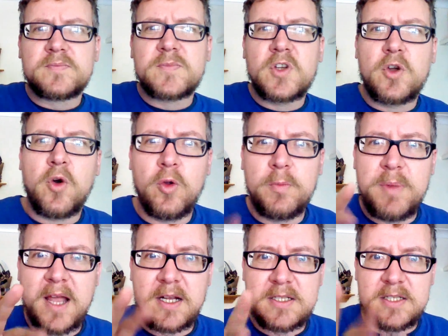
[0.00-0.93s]
call
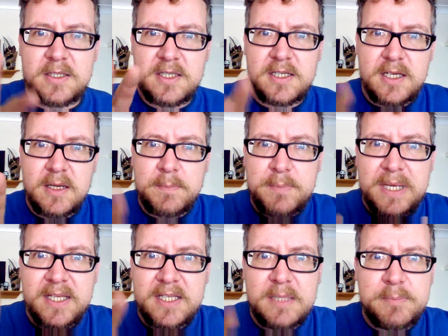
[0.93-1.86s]
back to the
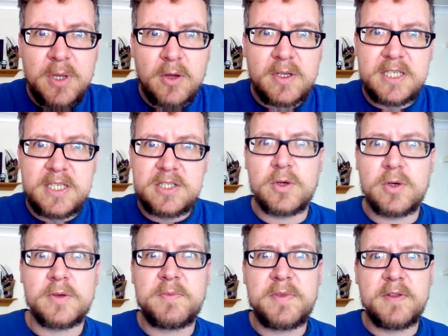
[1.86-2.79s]
plinky plonky sort
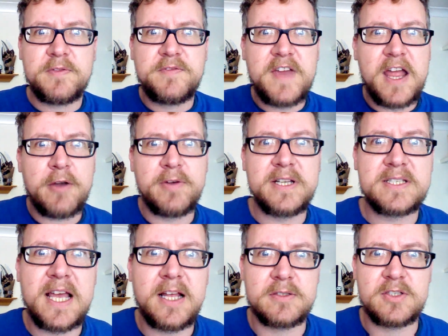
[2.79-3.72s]
of fairy
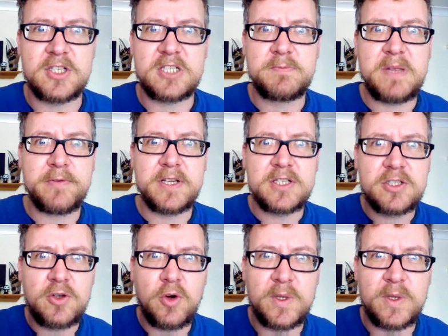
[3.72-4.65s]
tale Suspiria score when